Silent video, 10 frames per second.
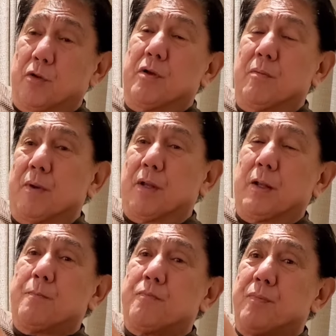Tournament.
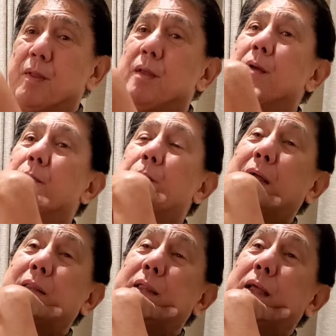
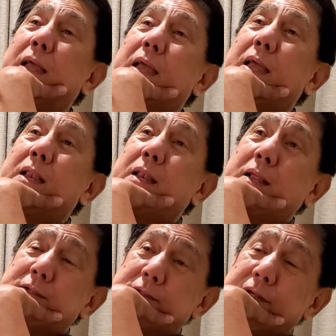But in
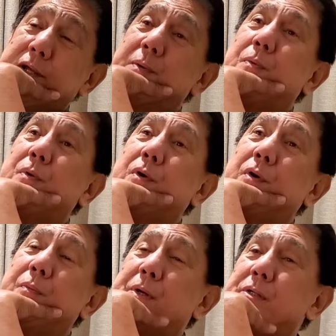uh,
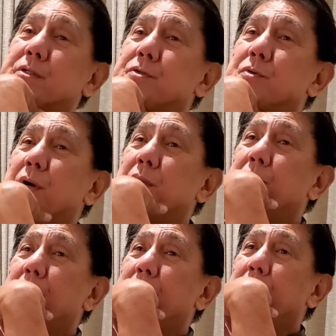Singapore, Pesta
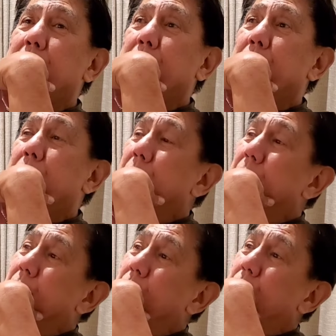Sukan, we
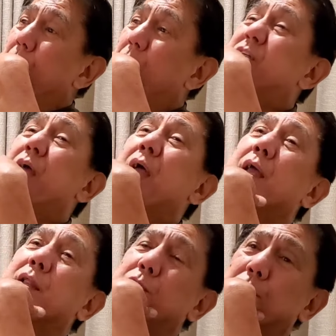we were
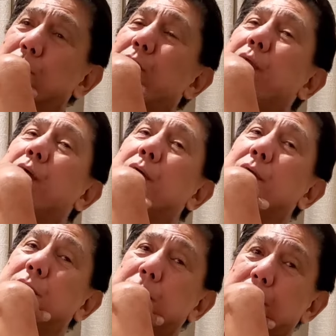second to Korea.
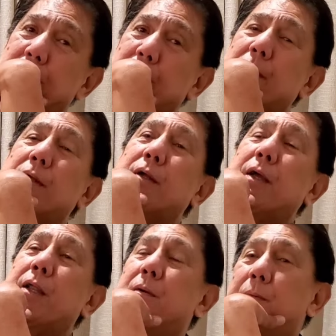
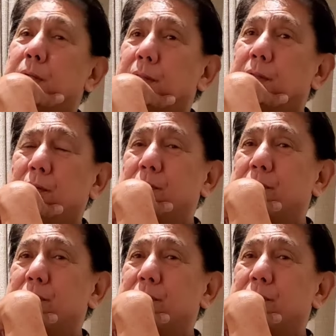You know, but it